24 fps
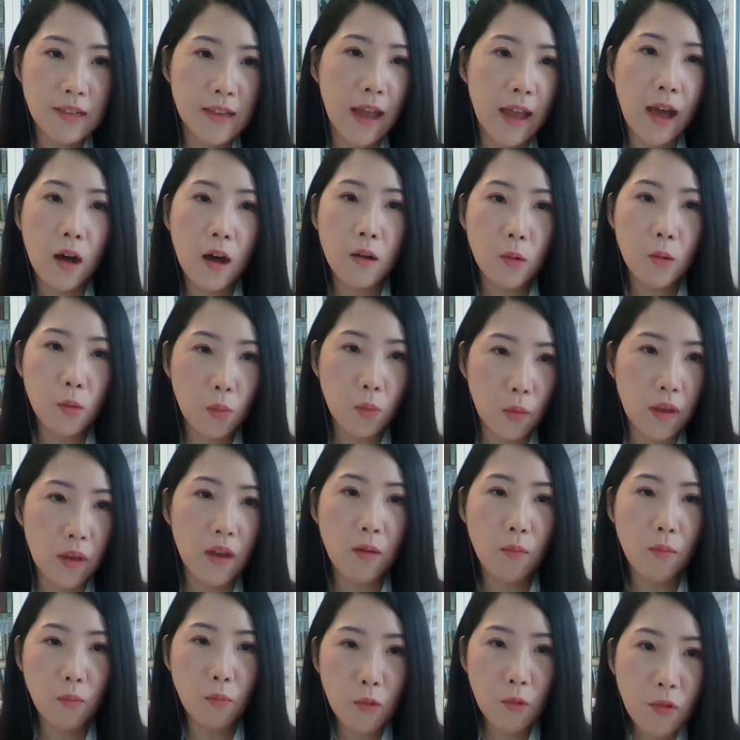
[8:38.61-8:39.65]
Now we are
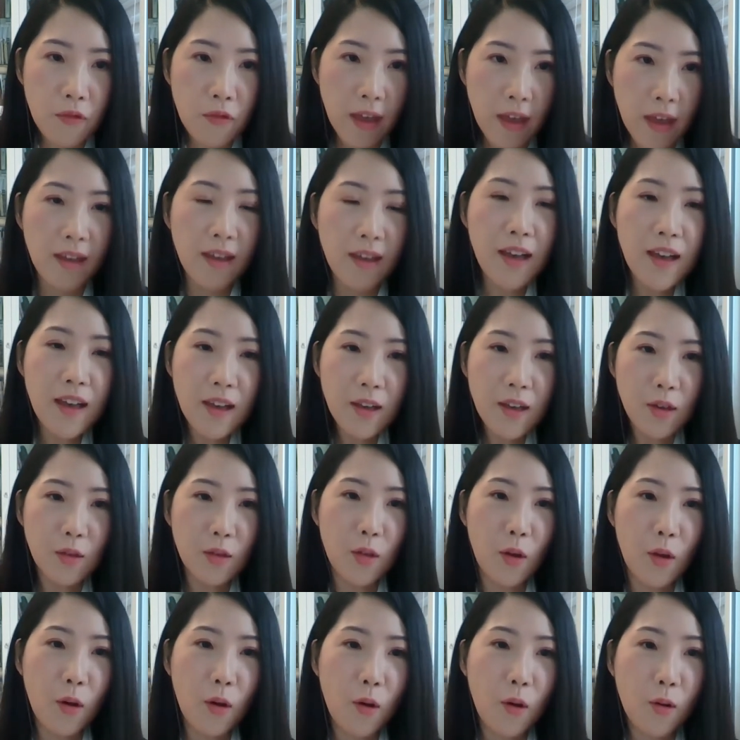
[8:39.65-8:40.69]
moving, you
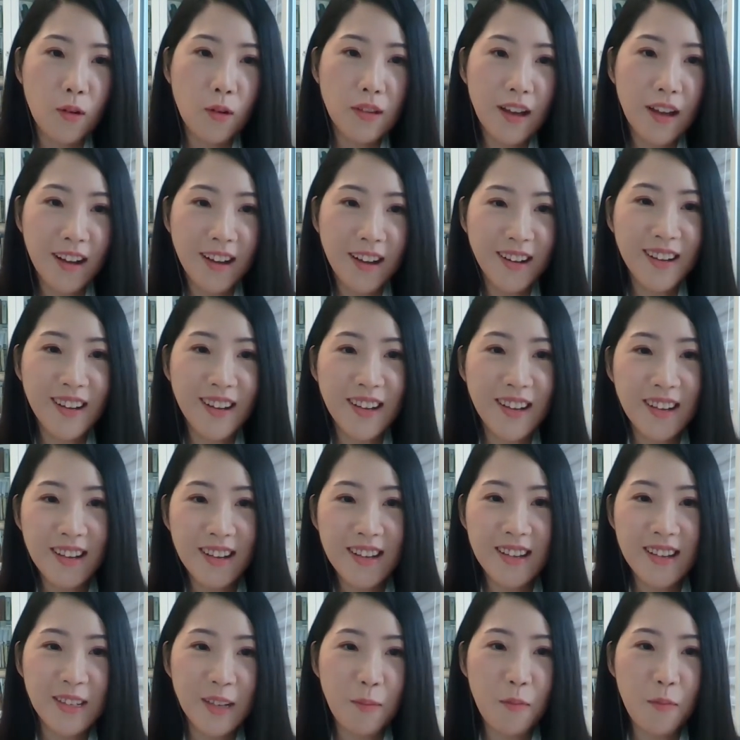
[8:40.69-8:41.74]
know, uh,
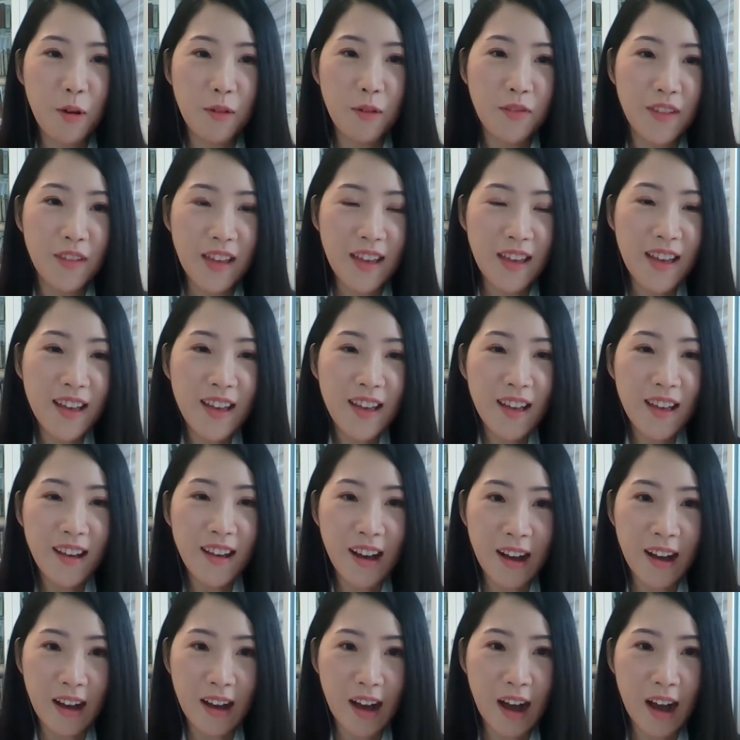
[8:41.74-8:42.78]
uh some of the
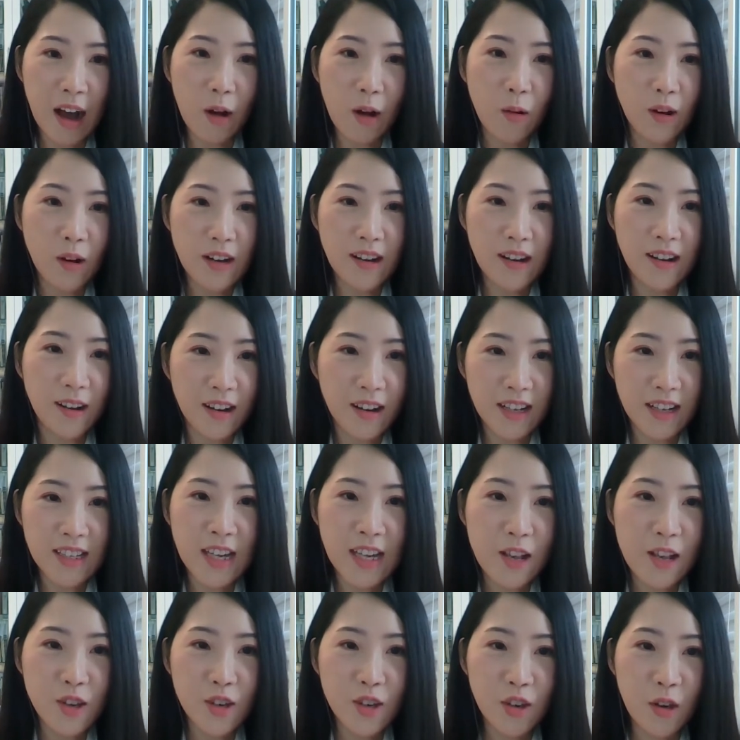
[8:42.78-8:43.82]
uh, our
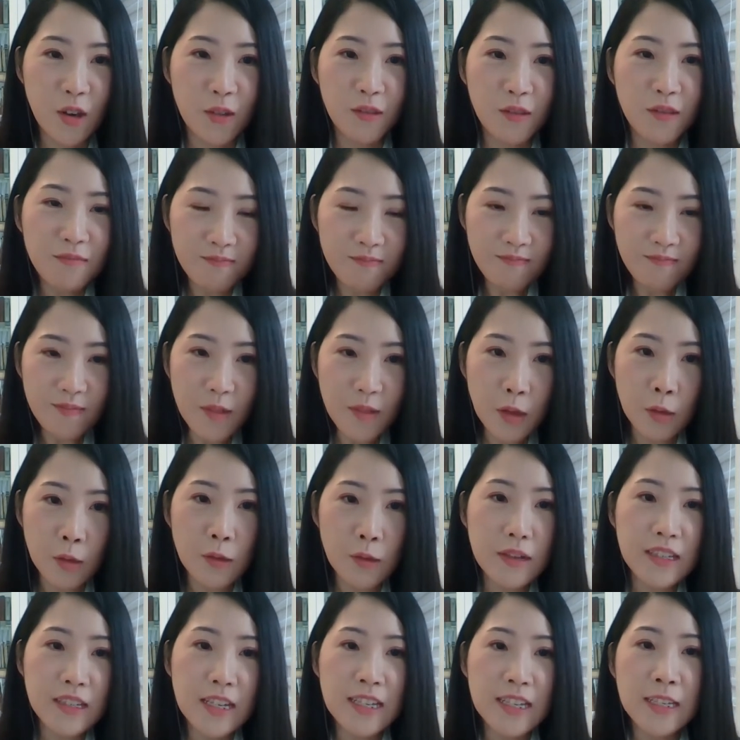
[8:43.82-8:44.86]
attention to
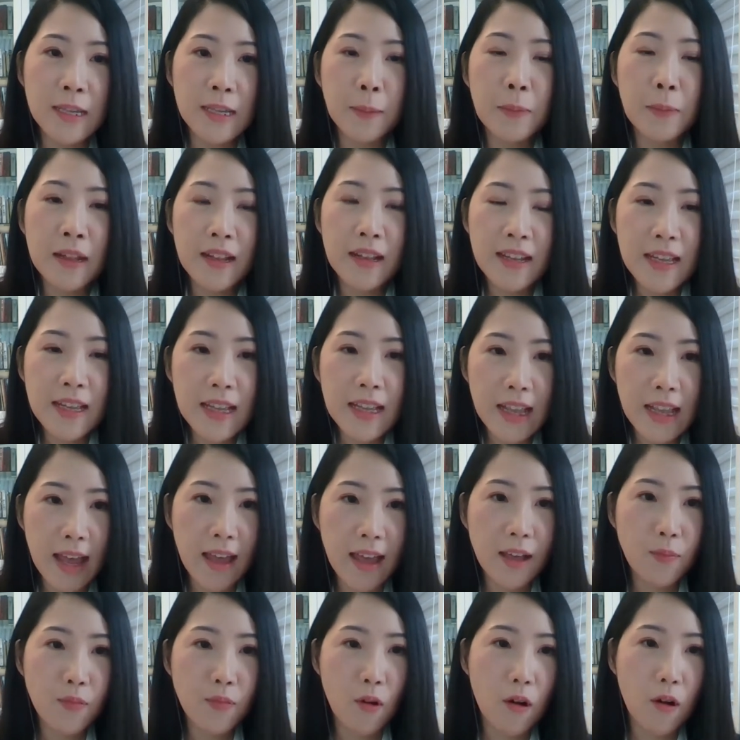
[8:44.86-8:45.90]
the sustainability
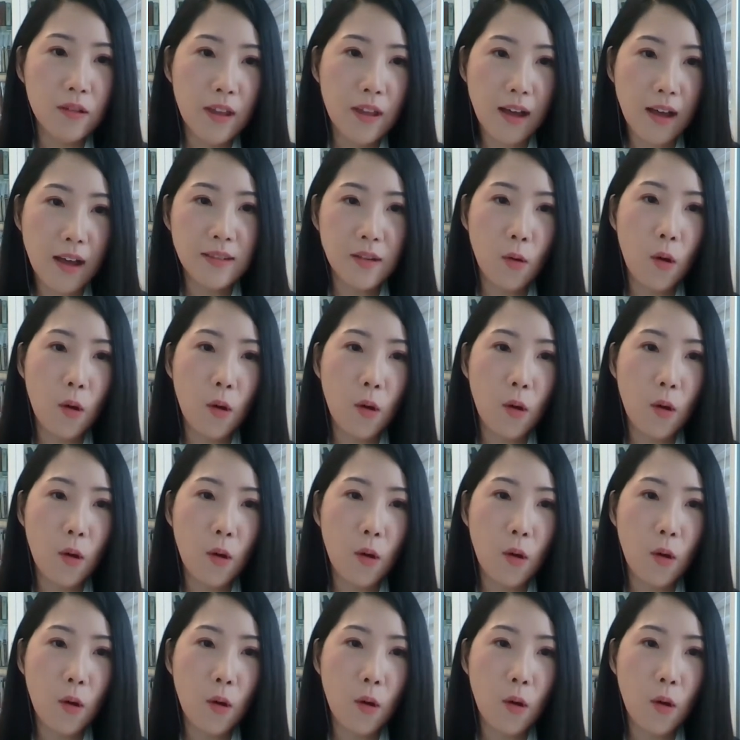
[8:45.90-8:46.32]
link product.